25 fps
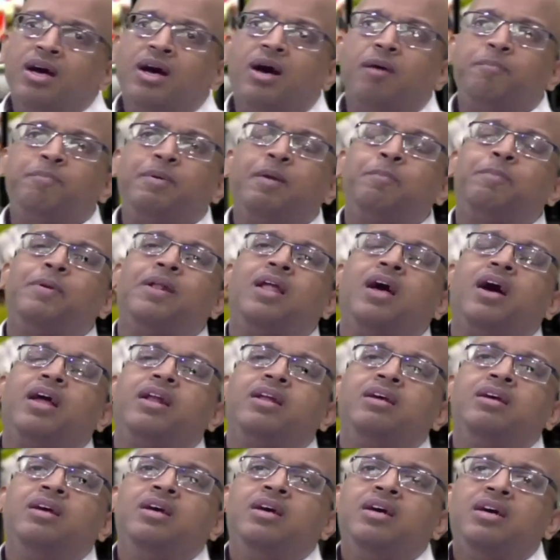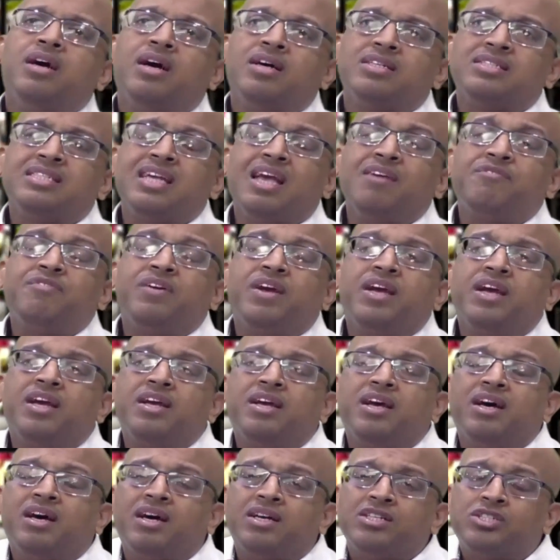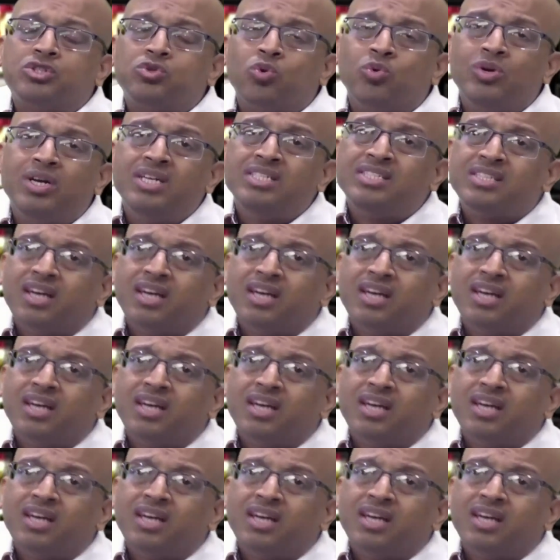people are, CFA students